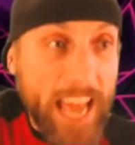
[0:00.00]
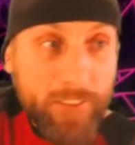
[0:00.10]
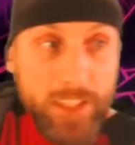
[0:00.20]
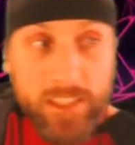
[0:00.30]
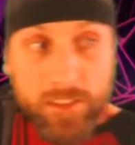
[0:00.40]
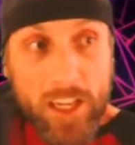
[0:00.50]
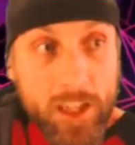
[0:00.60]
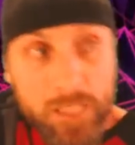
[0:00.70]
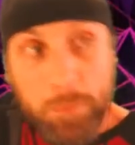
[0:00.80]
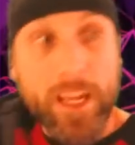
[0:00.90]
Every single thing on
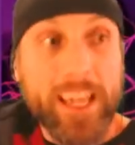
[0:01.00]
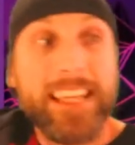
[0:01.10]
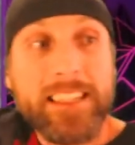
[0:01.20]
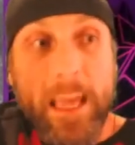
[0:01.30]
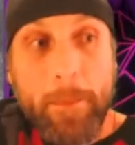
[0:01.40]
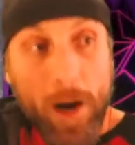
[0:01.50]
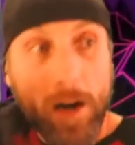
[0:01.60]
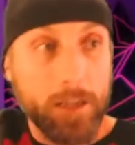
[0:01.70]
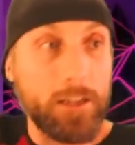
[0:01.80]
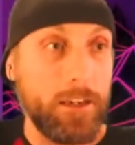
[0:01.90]
this plate is a bug.